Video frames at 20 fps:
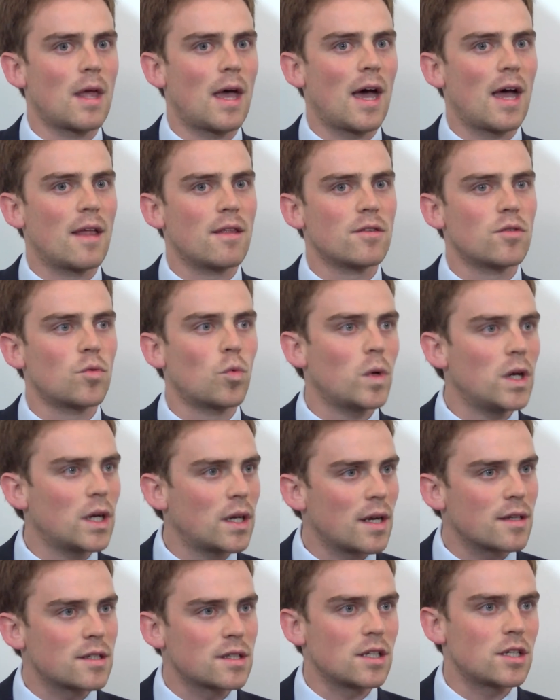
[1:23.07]
and
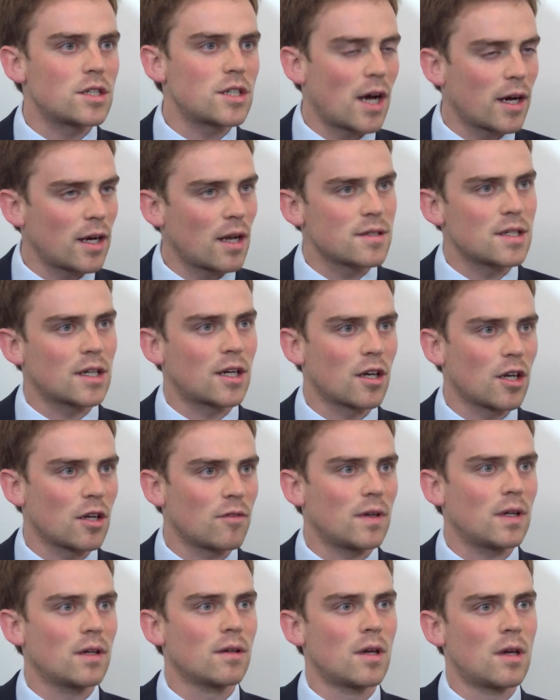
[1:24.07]
weakness in China's
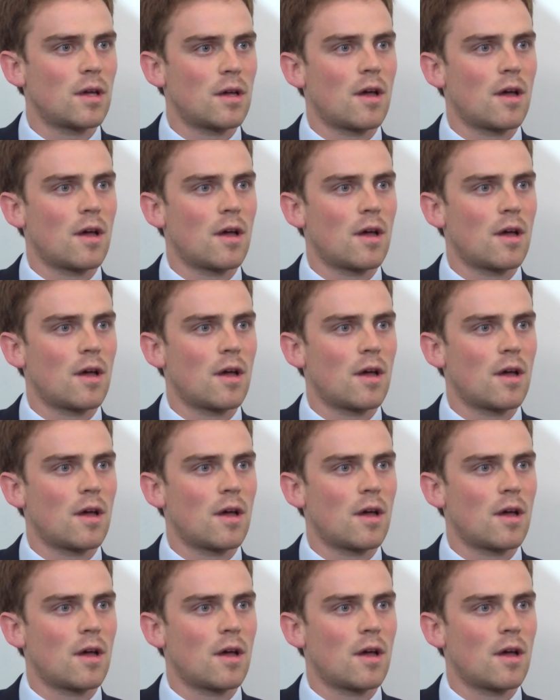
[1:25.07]
economy